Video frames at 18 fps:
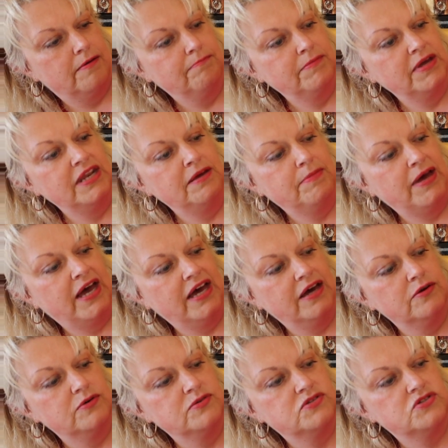Minnie
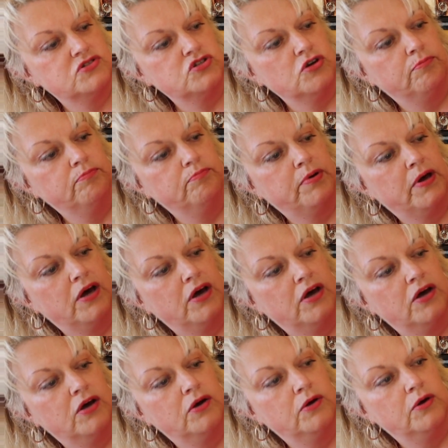Mouse,
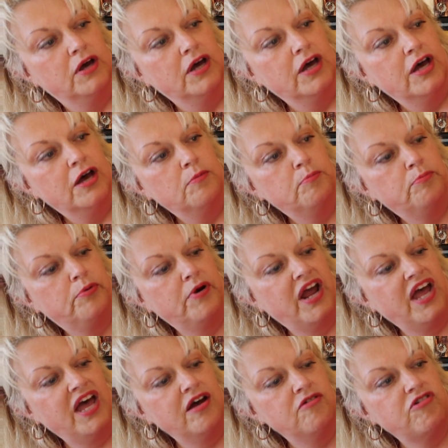Dumbo,
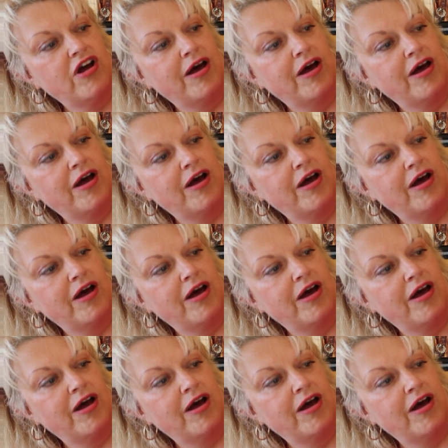Brer